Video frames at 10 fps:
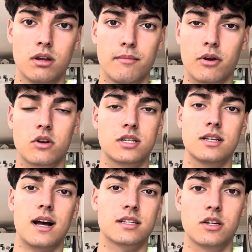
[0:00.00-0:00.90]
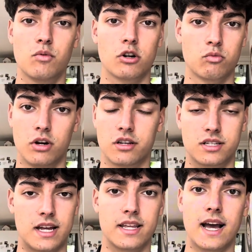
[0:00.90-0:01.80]
because he's actually worked wonders,
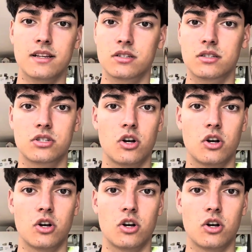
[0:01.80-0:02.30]
and he hasn't just